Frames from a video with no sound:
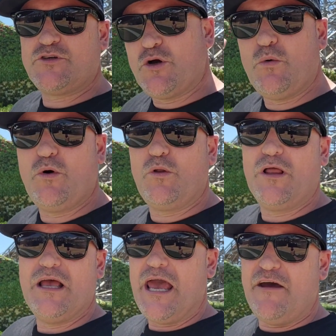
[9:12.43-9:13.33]
I'm sure we'll
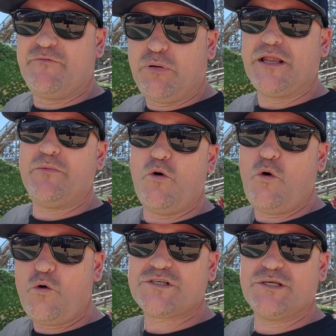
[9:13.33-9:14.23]
have plenty more
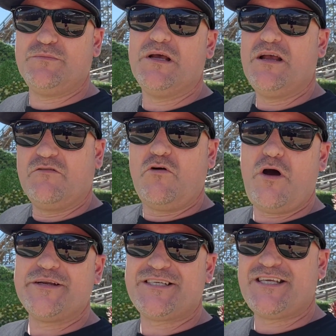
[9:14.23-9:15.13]
awesome
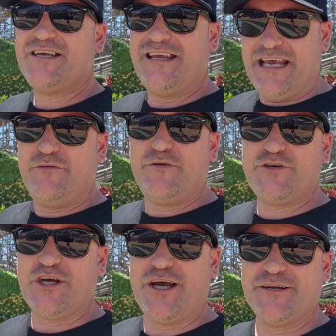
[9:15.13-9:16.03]
rides in the
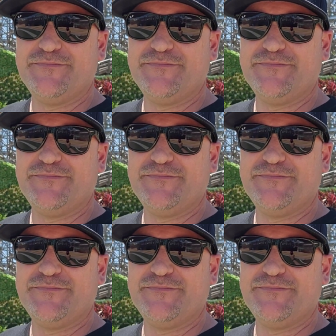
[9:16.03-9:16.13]
future.